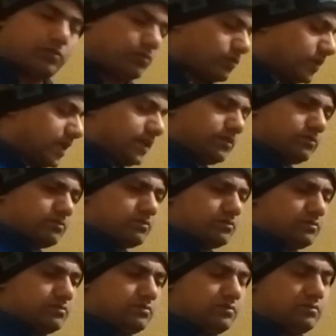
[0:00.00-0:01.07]
Why?
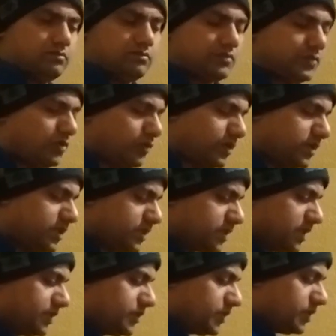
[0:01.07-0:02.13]
only a
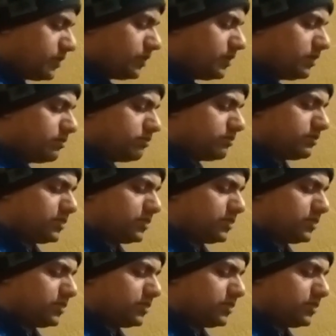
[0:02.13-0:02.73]
century old.